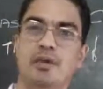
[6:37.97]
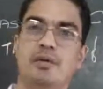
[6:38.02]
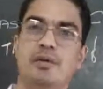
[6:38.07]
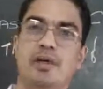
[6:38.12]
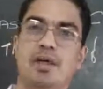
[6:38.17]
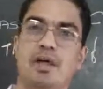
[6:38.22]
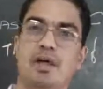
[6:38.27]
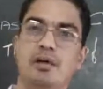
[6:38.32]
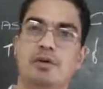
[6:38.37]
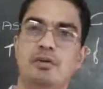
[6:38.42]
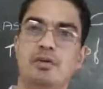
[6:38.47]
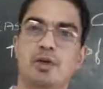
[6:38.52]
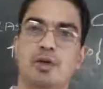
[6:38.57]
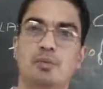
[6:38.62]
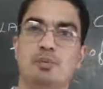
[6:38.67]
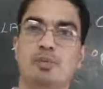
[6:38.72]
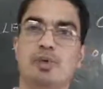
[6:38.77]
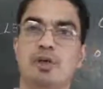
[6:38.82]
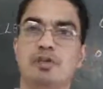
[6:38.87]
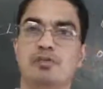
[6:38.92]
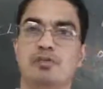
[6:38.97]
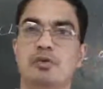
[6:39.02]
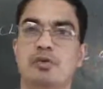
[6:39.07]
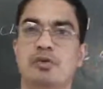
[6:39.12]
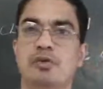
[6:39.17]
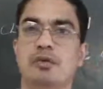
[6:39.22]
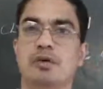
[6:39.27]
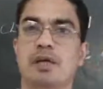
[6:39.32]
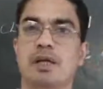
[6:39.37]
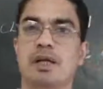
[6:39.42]
we will have
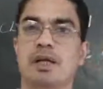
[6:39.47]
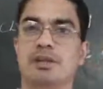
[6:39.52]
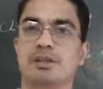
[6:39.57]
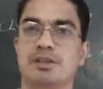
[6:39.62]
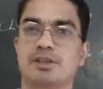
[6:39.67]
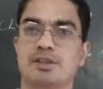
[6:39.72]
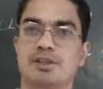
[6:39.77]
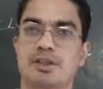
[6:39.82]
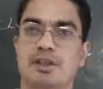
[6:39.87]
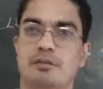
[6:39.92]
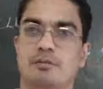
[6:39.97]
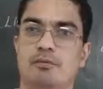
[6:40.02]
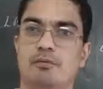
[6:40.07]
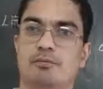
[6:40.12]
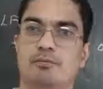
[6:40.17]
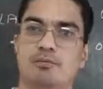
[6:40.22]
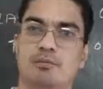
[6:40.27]
peaceful relationship.